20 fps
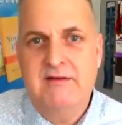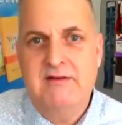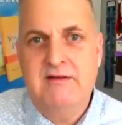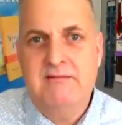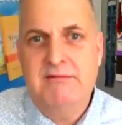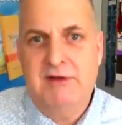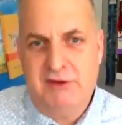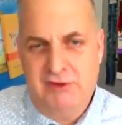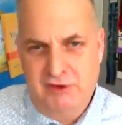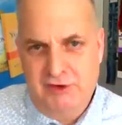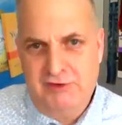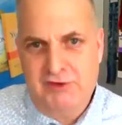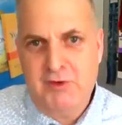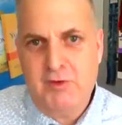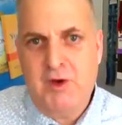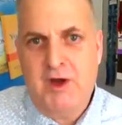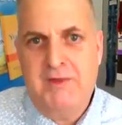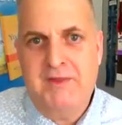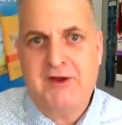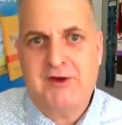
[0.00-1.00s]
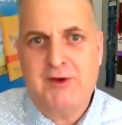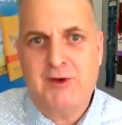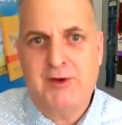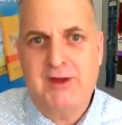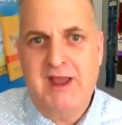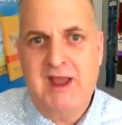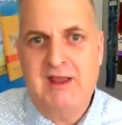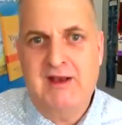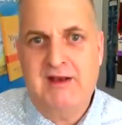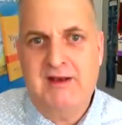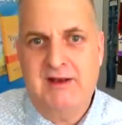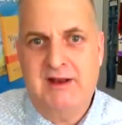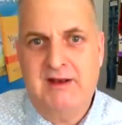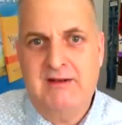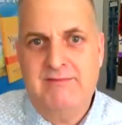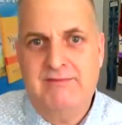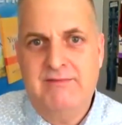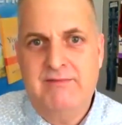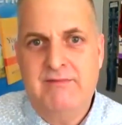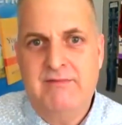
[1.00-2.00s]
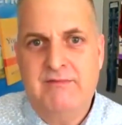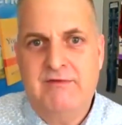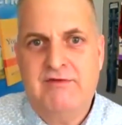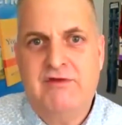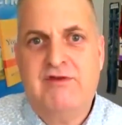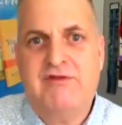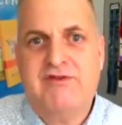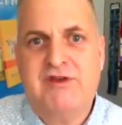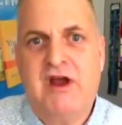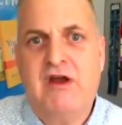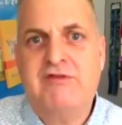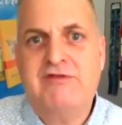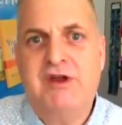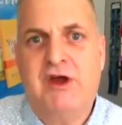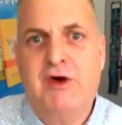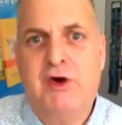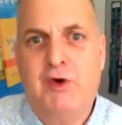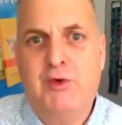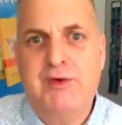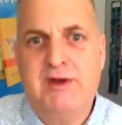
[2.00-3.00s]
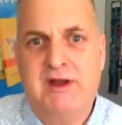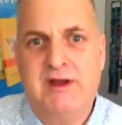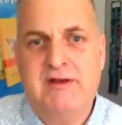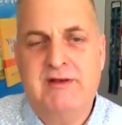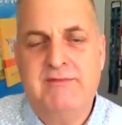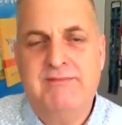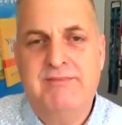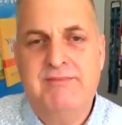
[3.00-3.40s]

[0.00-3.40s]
but you're the one that created it. So start to own it.